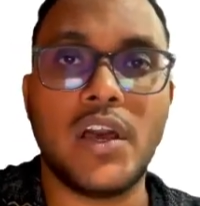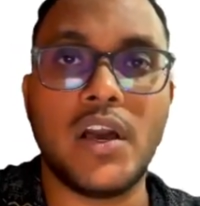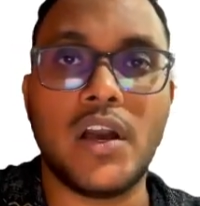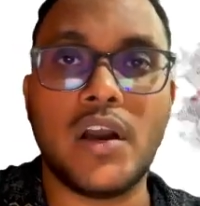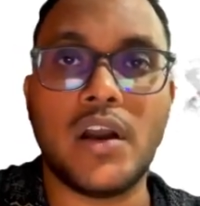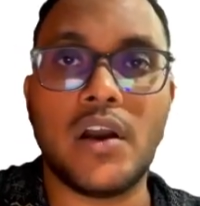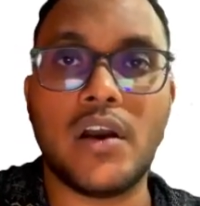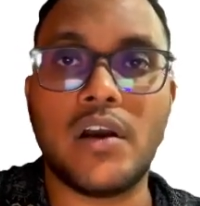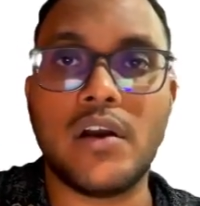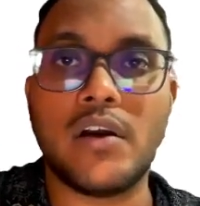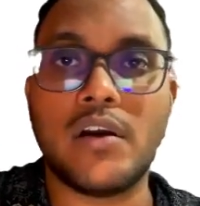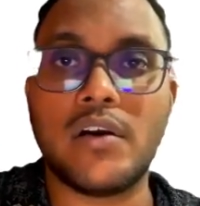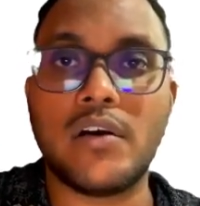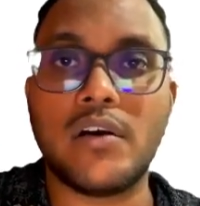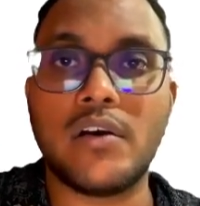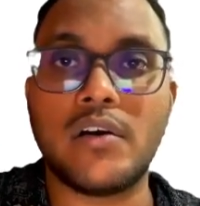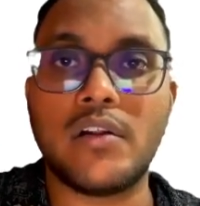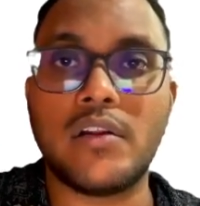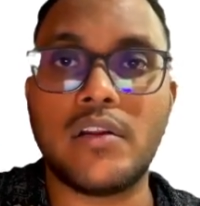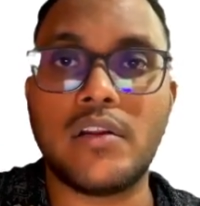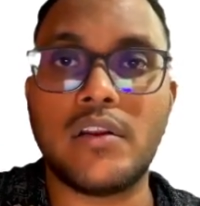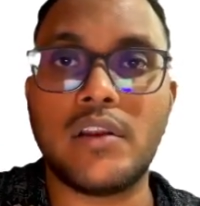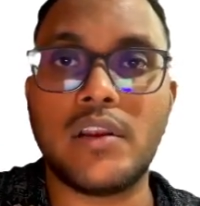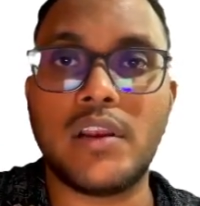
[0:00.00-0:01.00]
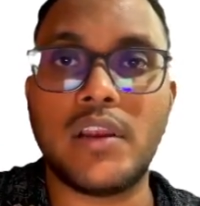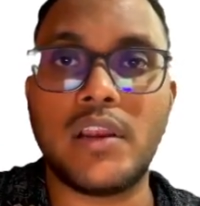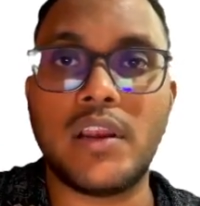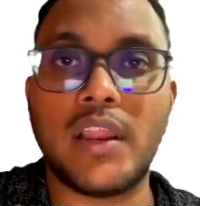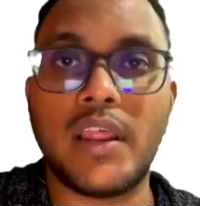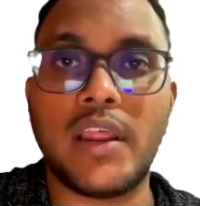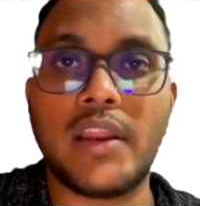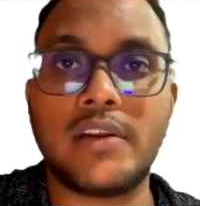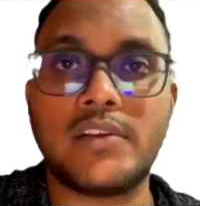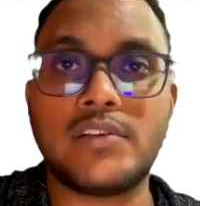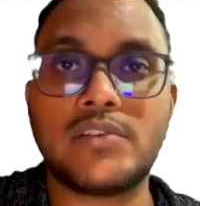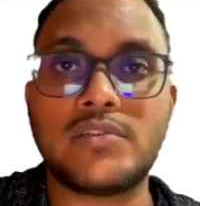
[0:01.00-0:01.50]

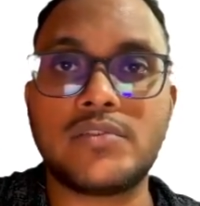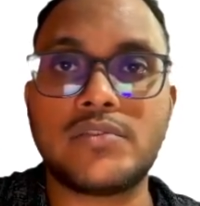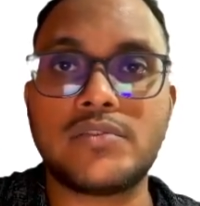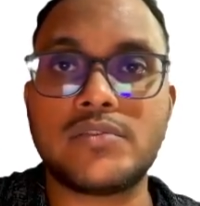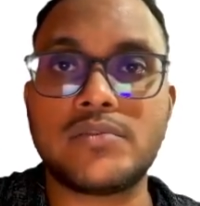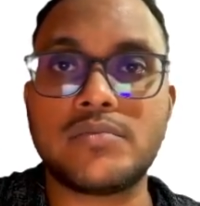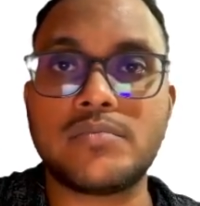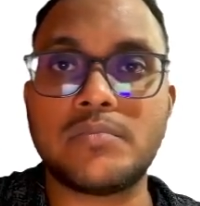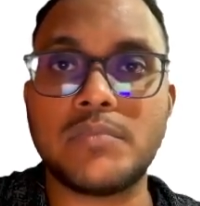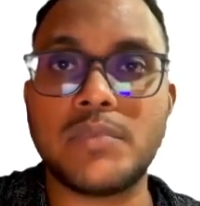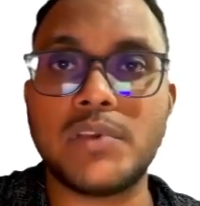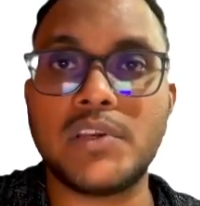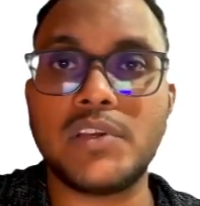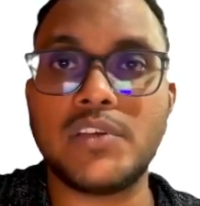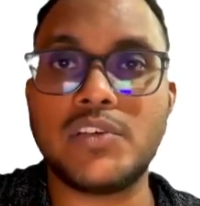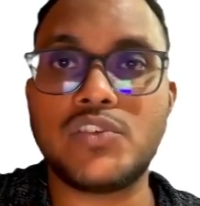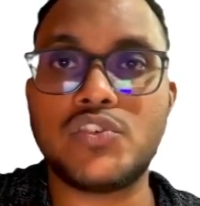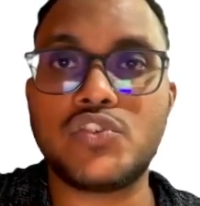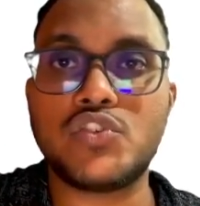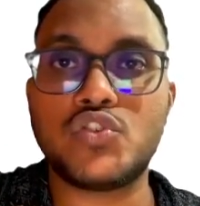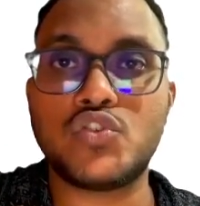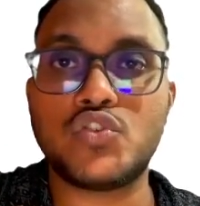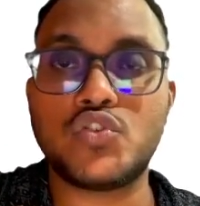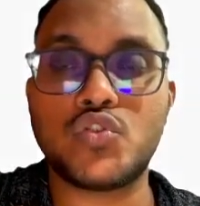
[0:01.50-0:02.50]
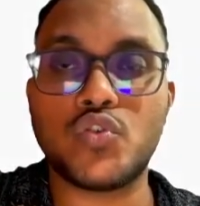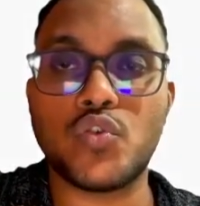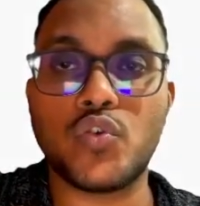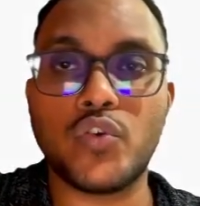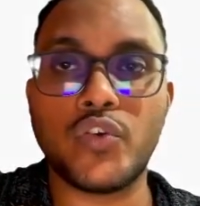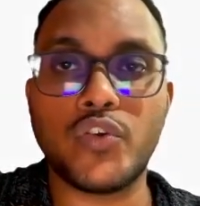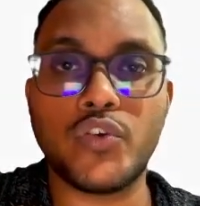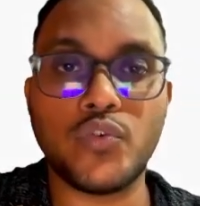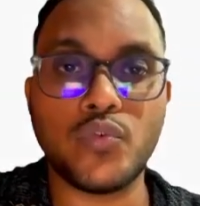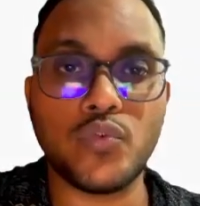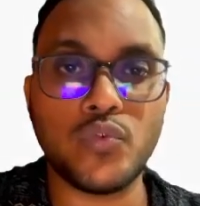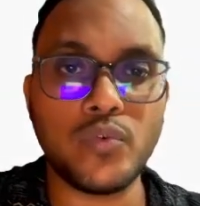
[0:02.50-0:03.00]
Let me show
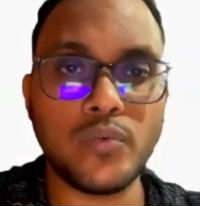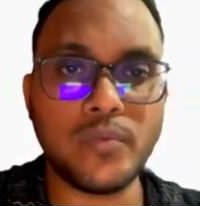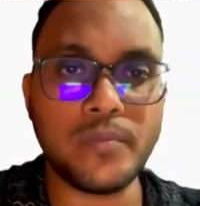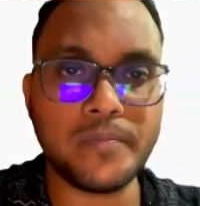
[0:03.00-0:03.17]
you.